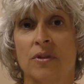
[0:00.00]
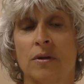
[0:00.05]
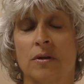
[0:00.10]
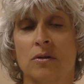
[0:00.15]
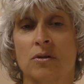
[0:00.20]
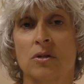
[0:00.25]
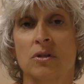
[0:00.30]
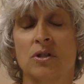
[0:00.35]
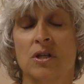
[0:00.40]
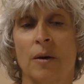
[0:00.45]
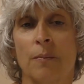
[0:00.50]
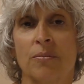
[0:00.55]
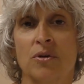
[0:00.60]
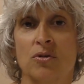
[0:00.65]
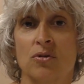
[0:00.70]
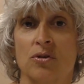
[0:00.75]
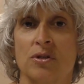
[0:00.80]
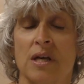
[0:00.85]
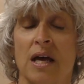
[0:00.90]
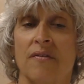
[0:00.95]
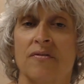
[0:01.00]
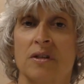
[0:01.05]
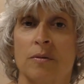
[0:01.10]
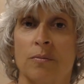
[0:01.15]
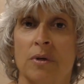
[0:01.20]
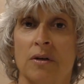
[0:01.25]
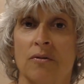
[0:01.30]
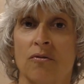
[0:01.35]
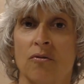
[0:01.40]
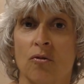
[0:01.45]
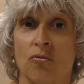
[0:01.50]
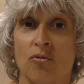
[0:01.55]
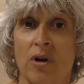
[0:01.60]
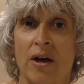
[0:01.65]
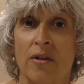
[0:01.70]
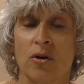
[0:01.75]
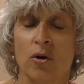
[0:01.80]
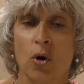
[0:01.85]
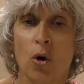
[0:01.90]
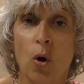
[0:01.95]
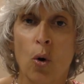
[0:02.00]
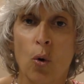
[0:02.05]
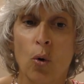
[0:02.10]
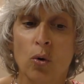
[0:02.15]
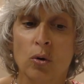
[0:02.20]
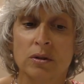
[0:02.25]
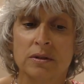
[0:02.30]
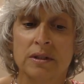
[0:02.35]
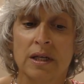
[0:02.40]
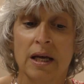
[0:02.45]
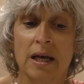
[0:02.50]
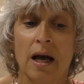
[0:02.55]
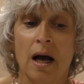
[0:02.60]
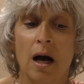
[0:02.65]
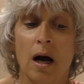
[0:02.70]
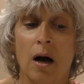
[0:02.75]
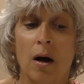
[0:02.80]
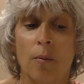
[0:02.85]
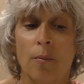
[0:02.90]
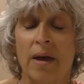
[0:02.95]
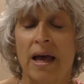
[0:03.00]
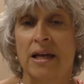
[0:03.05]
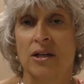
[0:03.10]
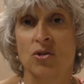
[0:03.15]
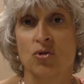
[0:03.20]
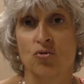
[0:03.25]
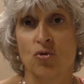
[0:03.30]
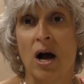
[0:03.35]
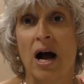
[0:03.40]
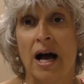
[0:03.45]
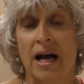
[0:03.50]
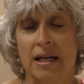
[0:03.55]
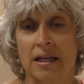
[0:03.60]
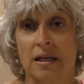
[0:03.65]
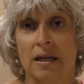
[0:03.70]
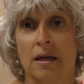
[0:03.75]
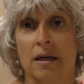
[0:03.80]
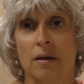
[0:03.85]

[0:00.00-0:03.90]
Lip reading: the temperatures have to be rather cold and dry.